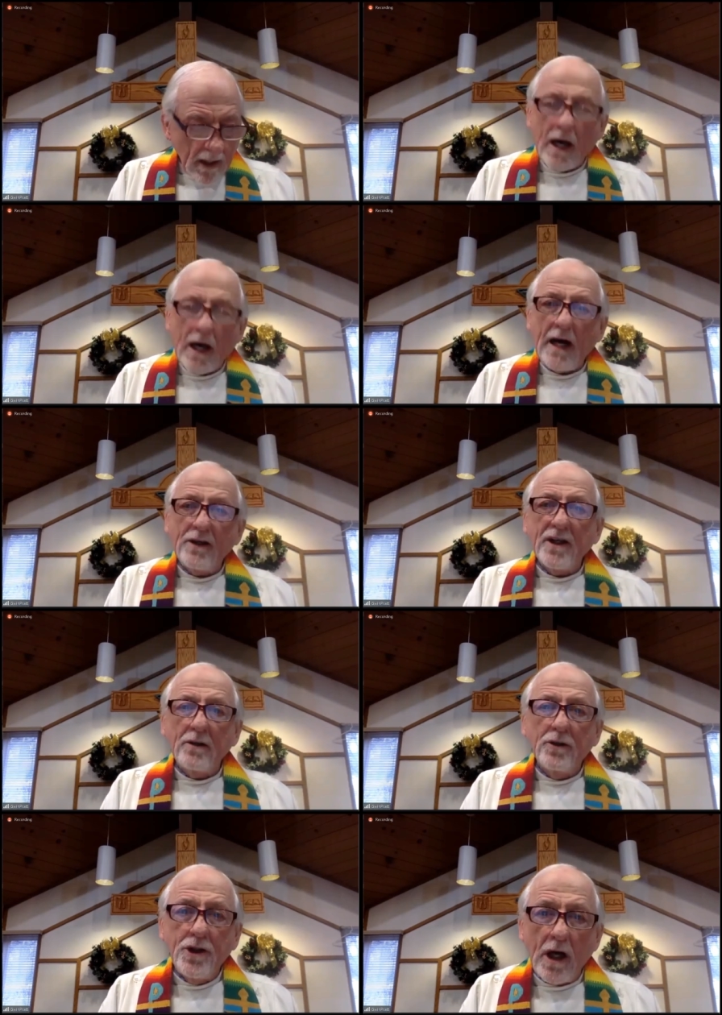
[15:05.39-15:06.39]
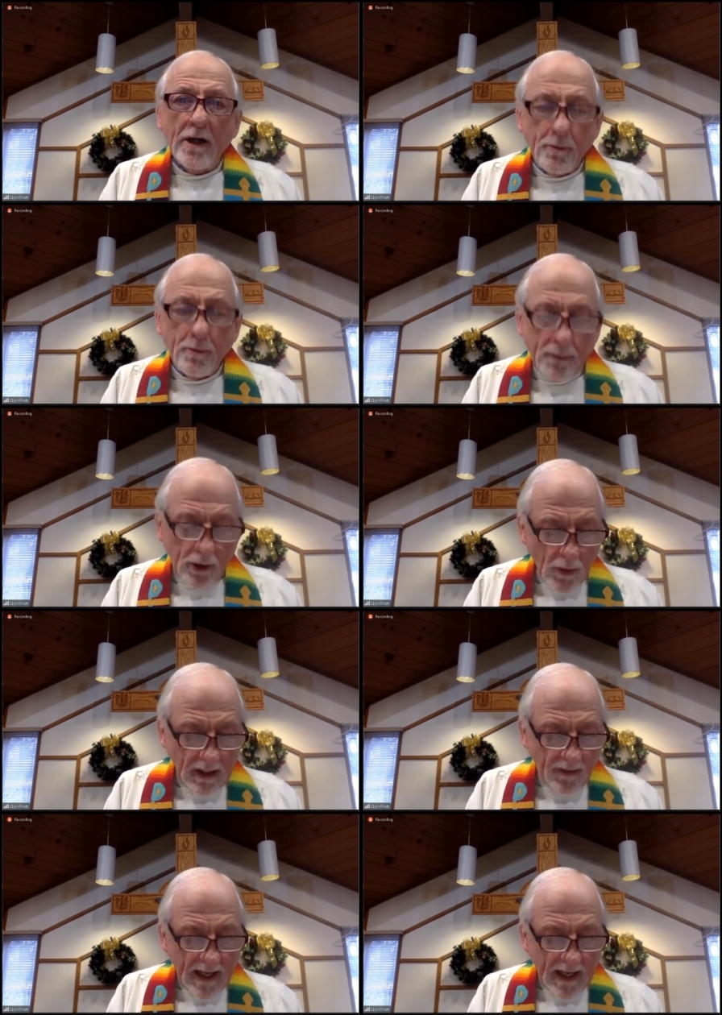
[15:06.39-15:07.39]
God shall judge
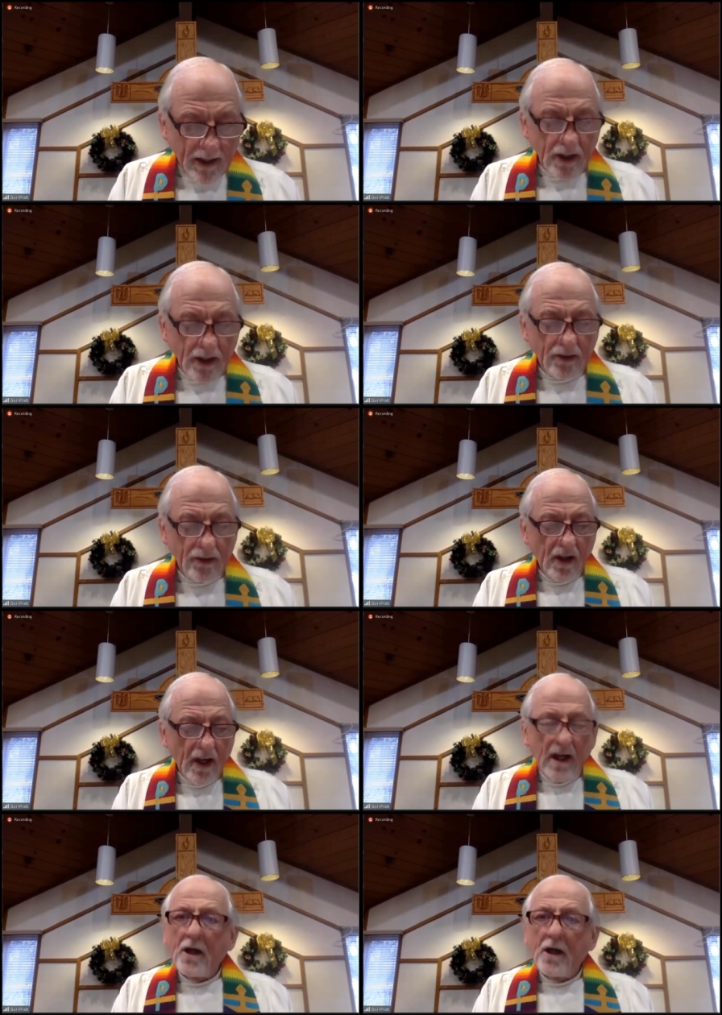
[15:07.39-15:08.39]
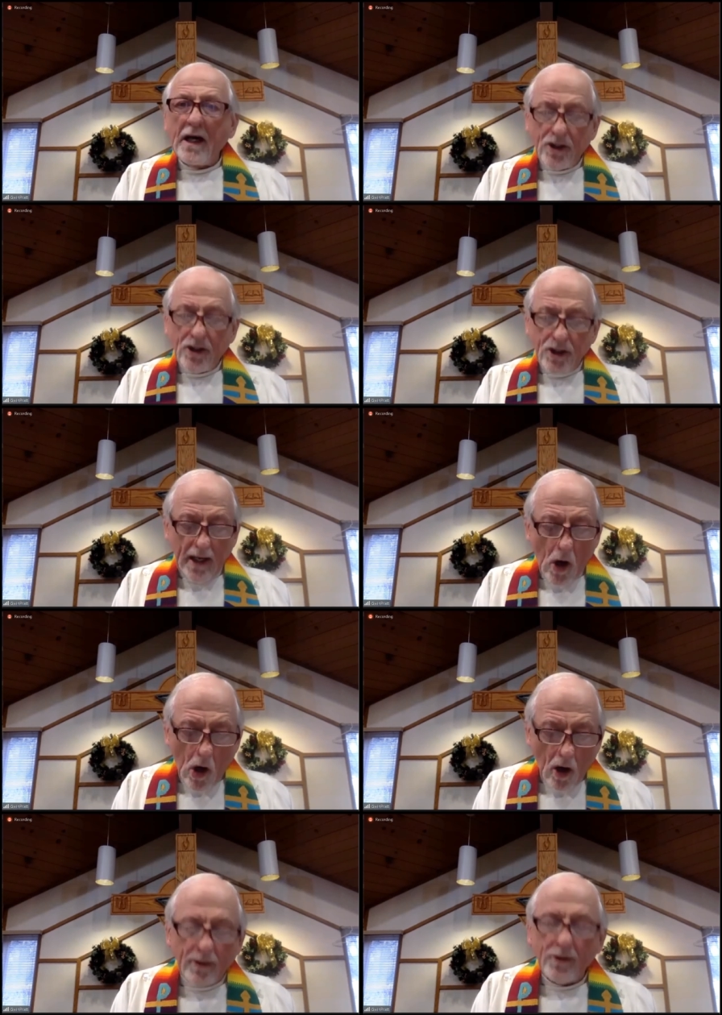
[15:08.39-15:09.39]
between the nations. God shall
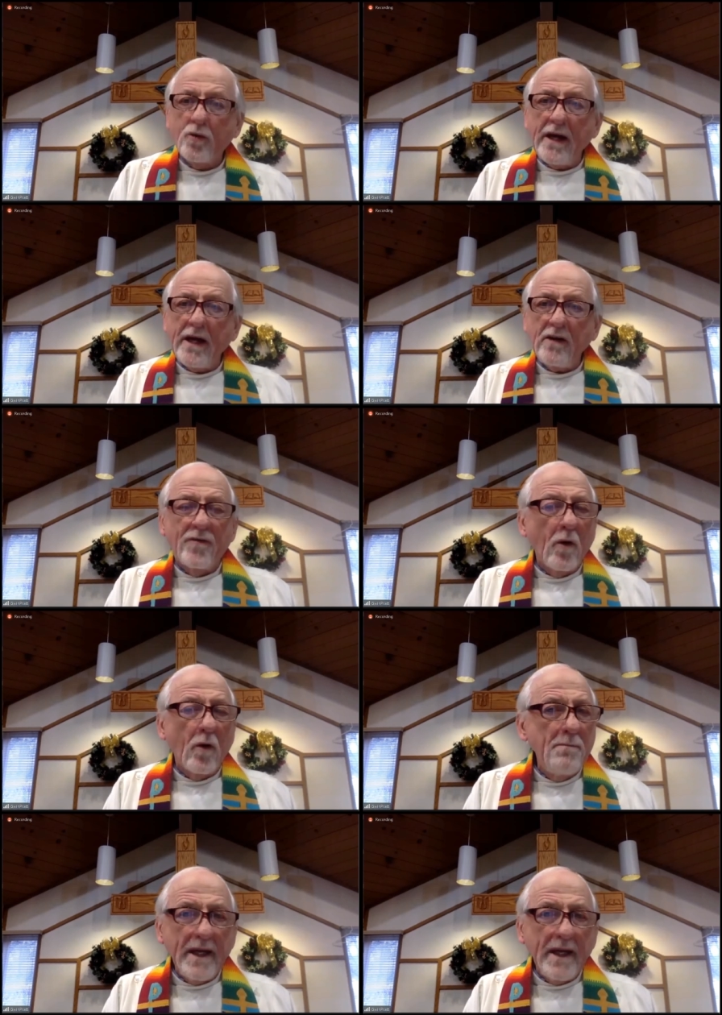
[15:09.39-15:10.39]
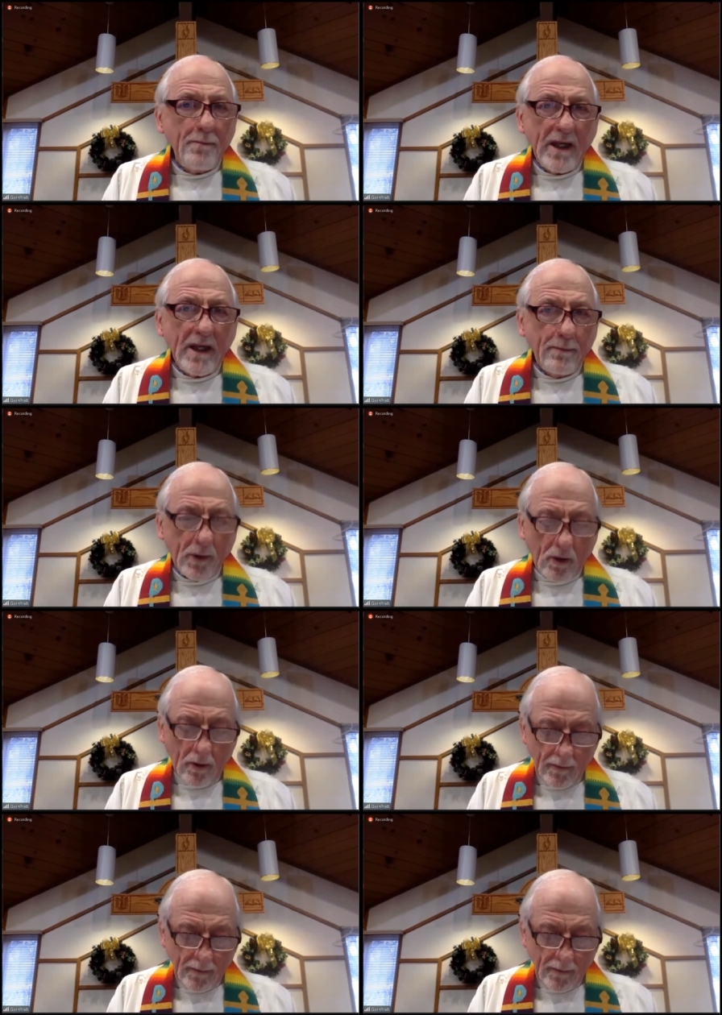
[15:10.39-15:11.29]
arbitrate for many people.